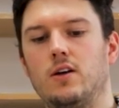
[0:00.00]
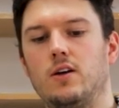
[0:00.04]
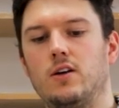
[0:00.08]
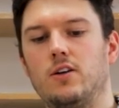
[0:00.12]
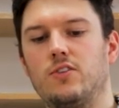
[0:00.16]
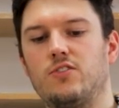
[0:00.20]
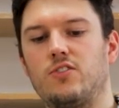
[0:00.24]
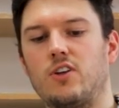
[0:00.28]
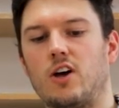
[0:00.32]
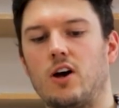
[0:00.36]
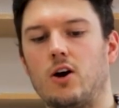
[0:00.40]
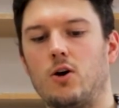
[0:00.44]

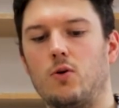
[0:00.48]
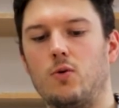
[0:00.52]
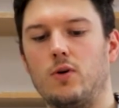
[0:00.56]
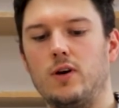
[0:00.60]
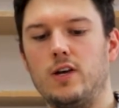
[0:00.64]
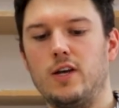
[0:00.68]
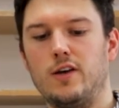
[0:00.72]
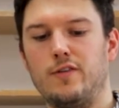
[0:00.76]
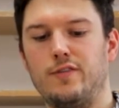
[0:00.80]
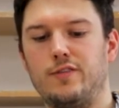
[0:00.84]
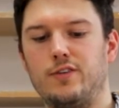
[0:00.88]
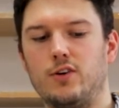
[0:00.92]

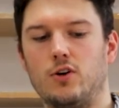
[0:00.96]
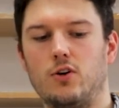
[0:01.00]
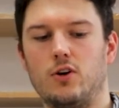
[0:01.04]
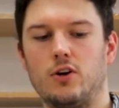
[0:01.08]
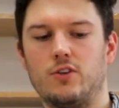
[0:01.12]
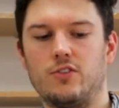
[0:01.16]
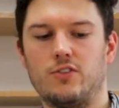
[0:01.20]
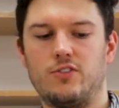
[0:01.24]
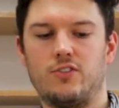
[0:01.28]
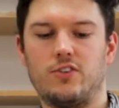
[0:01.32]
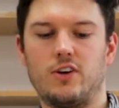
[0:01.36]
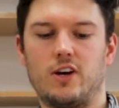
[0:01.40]
So if
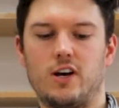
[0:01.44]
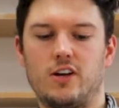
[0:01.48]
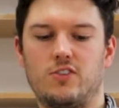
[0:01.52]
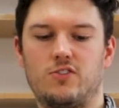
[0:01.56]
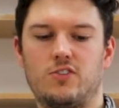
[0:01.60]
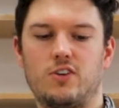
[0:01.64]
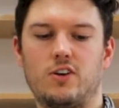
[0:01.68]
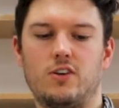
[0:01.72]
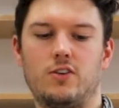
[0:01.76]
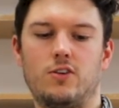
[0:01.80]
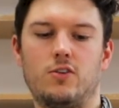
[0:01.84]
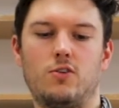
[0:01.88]
you're
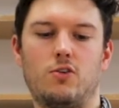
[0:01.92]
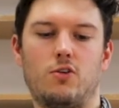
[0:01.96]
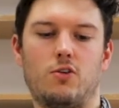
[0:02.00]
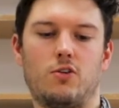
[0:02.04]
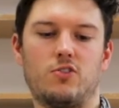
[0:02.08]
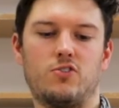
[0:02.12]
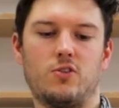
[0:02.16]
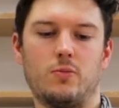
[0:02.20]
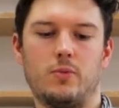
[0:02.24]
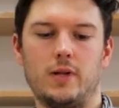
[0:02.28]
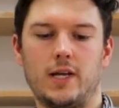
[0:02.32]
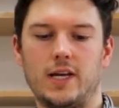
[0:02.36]
uncertain,
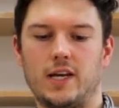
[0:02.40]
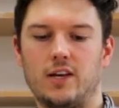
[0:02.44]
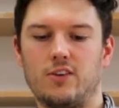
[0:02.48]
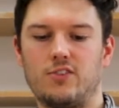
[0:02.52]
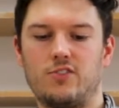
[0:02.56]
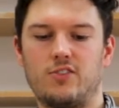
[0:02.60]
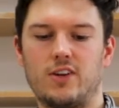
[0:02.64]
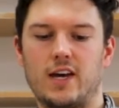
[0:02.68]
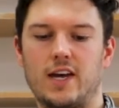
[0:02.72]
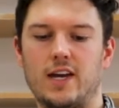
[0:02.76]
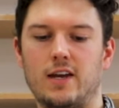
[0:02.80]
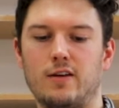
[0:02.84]
or to play it
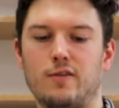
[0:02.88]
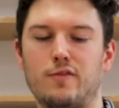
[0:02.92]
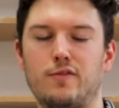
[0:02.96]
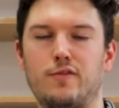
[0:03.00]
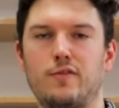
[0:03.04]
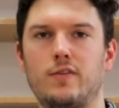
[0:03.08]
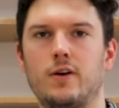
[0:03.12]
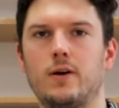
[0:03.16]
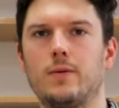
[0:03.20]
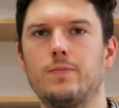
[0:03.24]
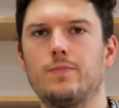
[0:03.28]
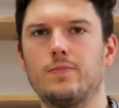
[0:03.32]

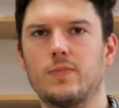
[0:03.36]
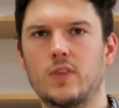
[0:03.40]
safe,